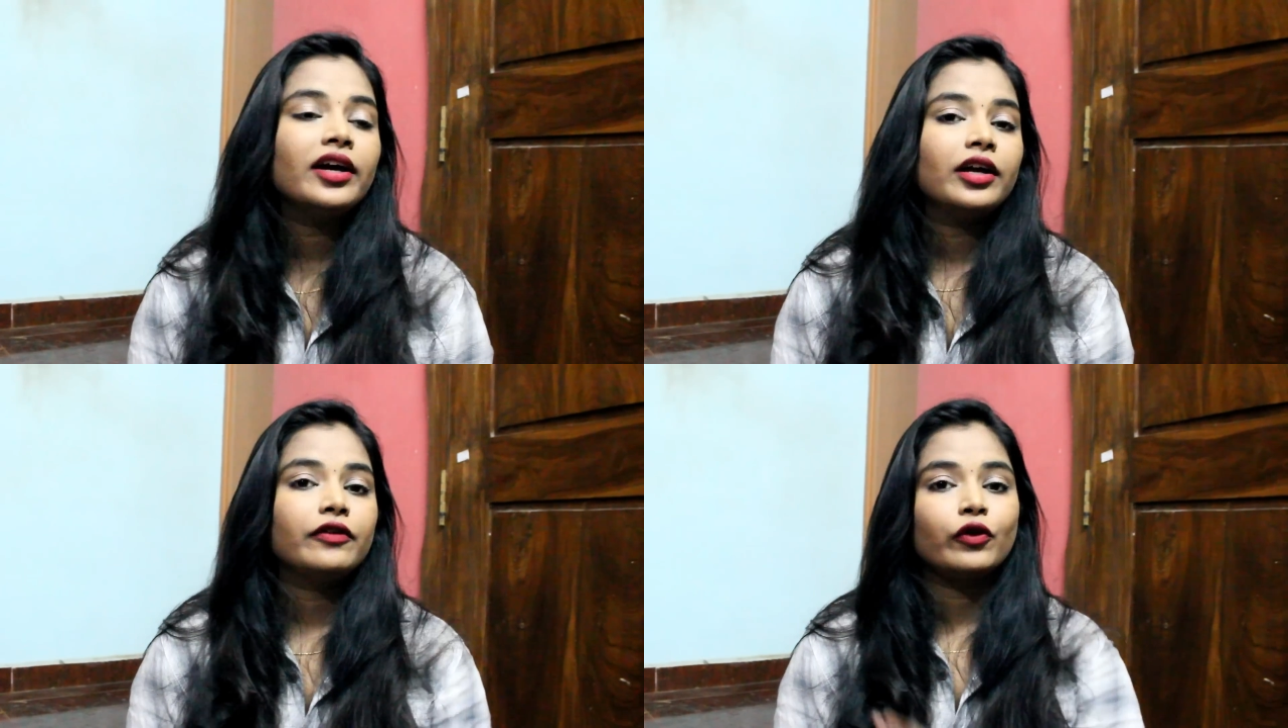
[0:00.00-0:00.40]

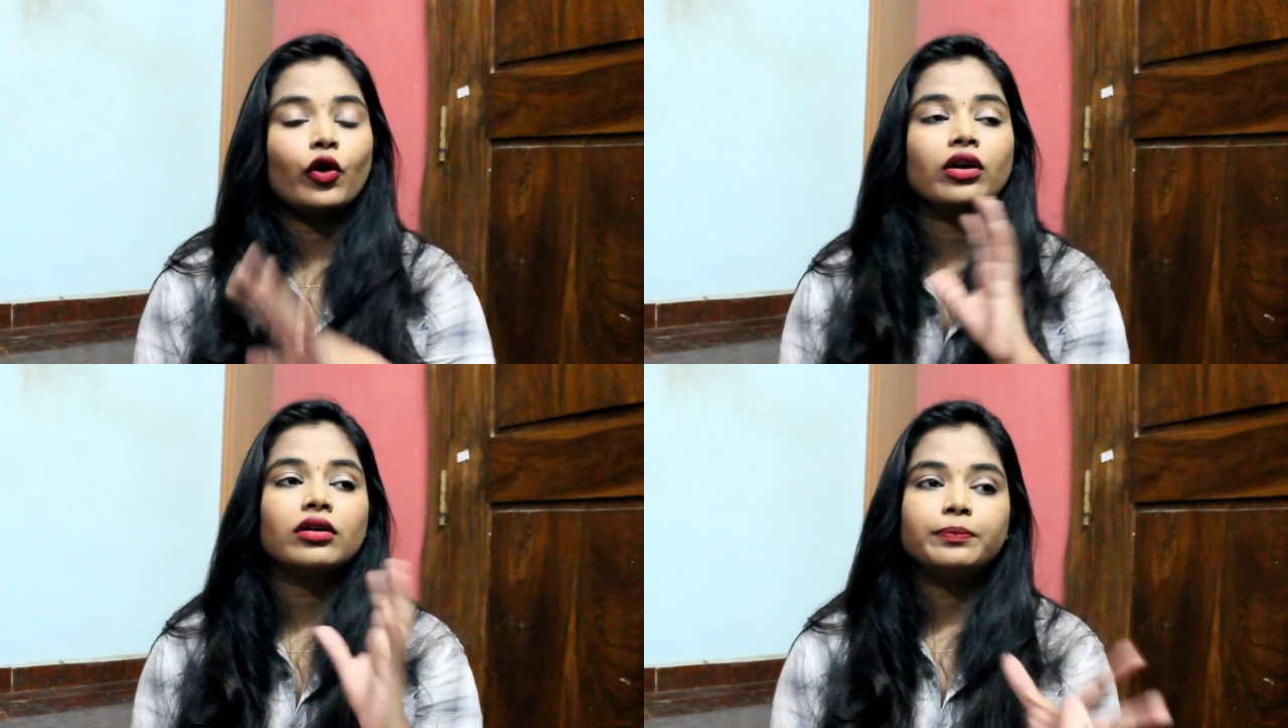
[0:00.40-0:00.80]
if
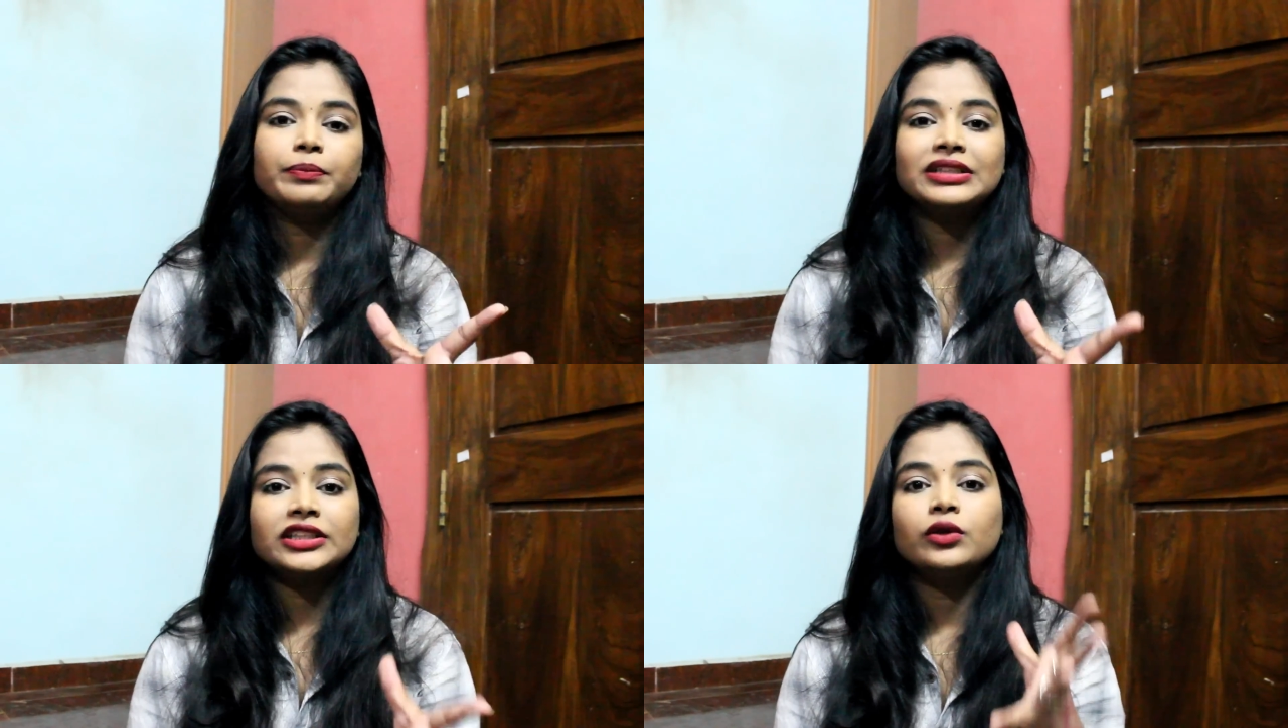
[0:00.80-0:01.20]
you're a
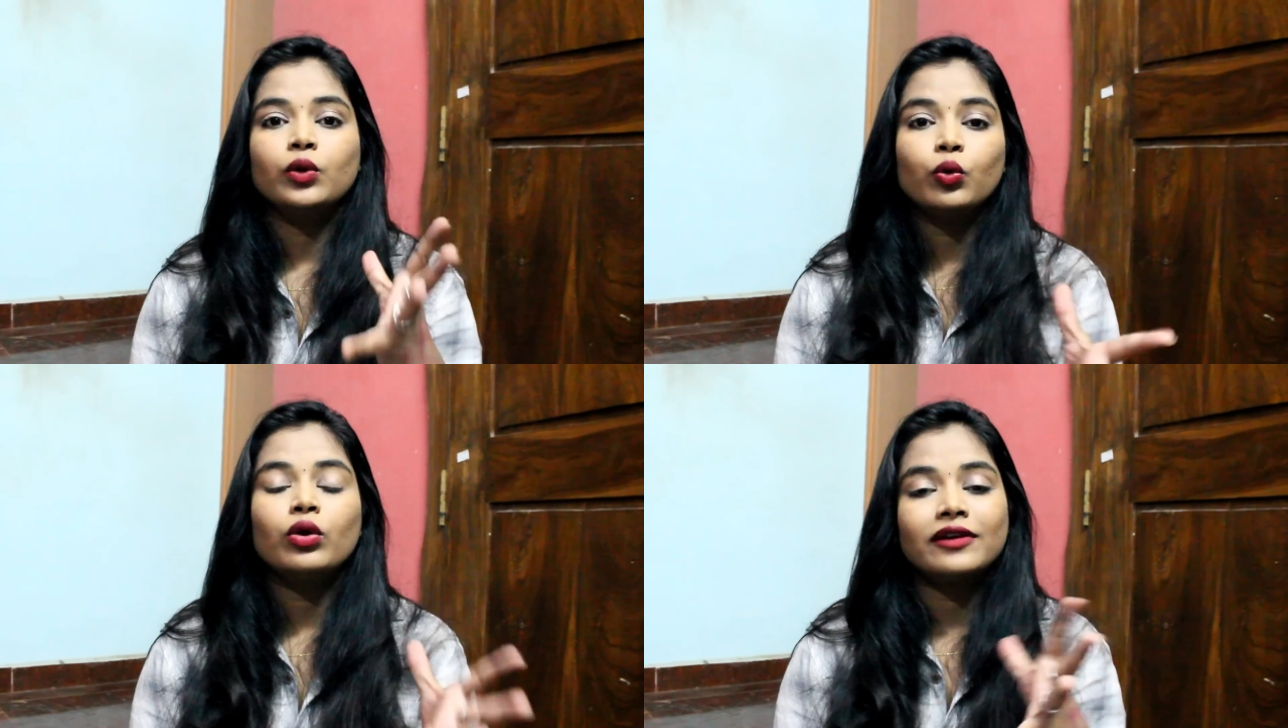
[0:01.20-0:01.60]
person
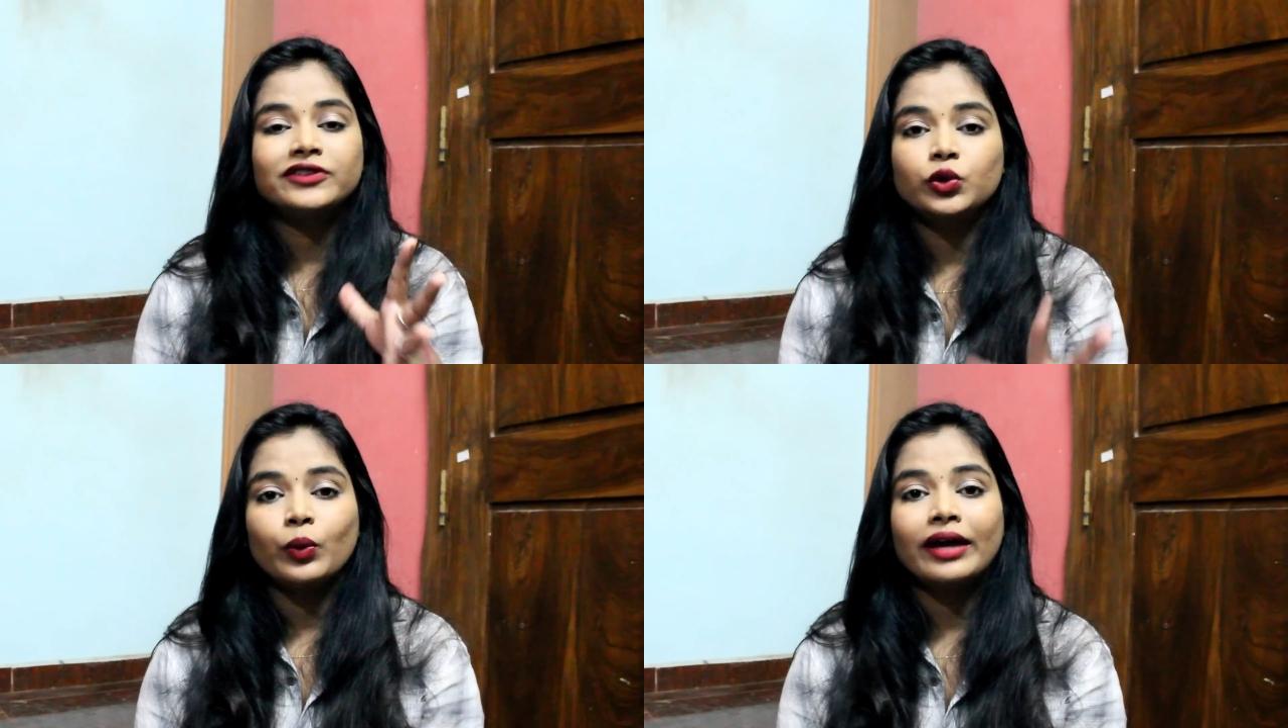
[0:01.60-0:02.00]
who loves
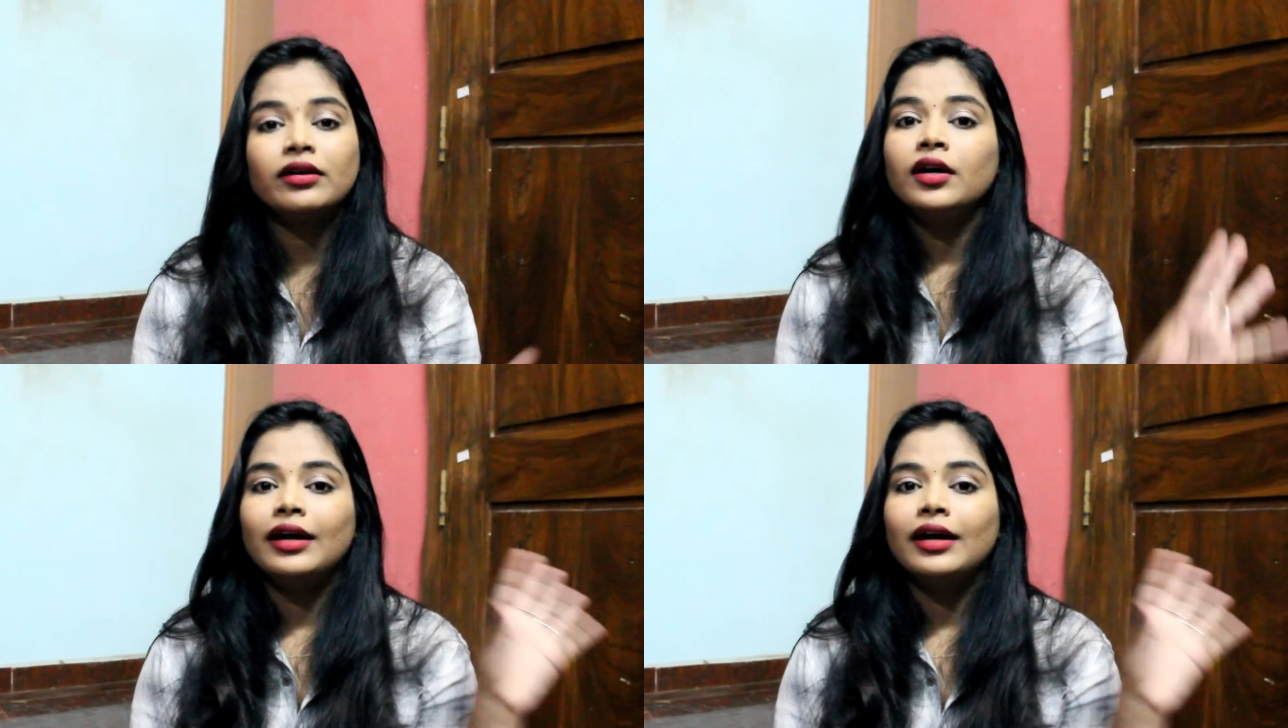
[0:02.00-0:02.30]
to wear